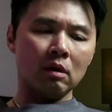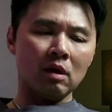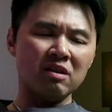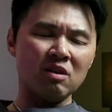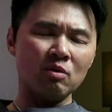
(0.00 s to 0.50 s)
I
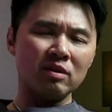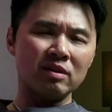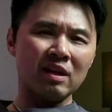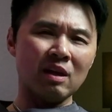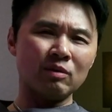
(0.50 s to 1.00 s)
noticed
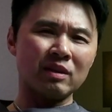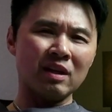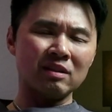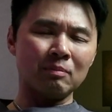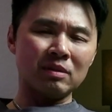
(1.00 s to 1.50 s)
that I was
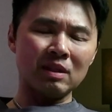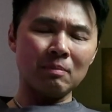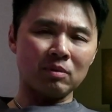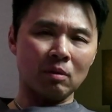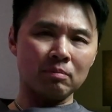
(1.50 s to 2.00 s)
getting some
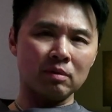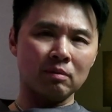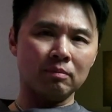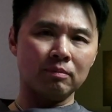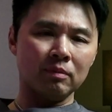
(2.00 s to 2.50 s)
symptoms.
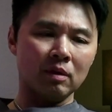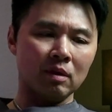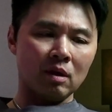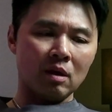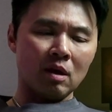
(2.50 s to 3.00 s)

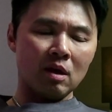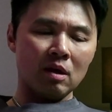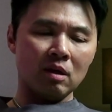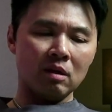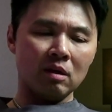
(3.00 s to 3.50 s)

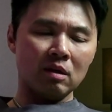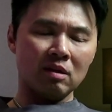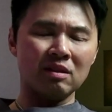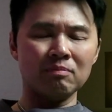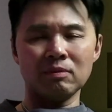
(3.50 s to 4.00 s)
And the
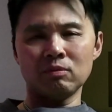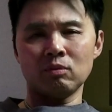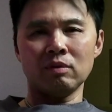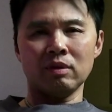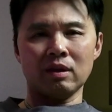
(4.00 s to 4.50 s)
symptoms were
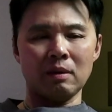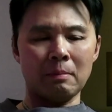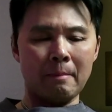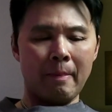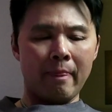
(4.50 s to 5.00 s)
like
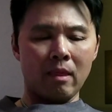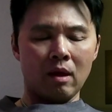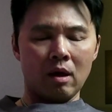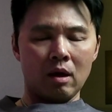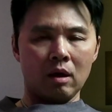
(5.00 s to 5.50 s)

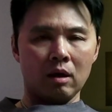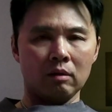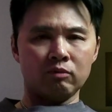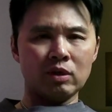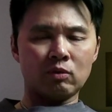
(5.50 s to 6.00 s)

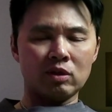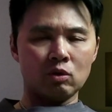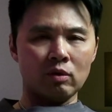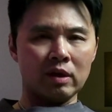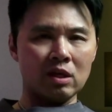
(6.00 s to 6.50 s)
frequent
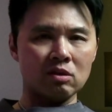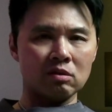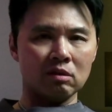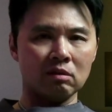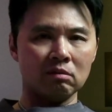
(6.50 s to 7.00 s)

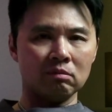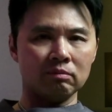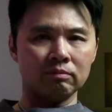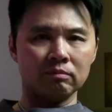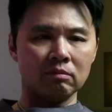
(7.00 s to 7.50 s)
urination.
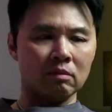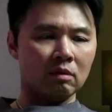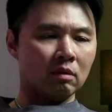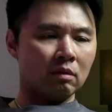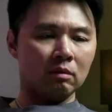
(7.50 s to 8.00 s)

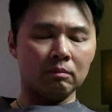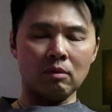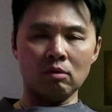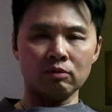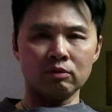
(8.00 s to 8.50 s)

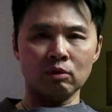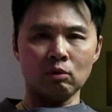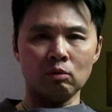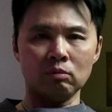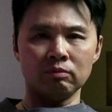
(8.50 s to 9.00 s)

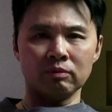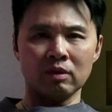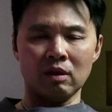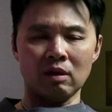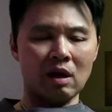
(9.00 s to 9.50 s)
Also,
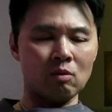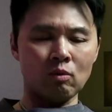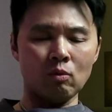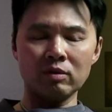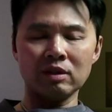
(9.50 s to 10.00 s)
I
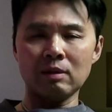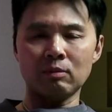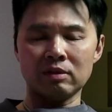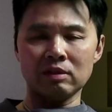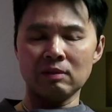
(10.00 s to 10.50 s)
wasn't
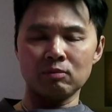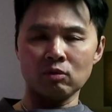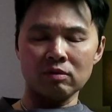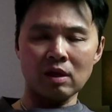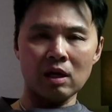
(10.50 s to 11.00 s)
able to sleep
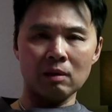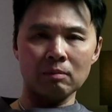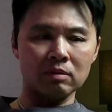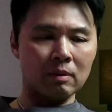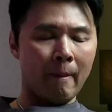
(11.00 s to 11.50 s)
certain
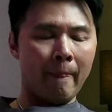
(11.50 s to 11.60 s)
times,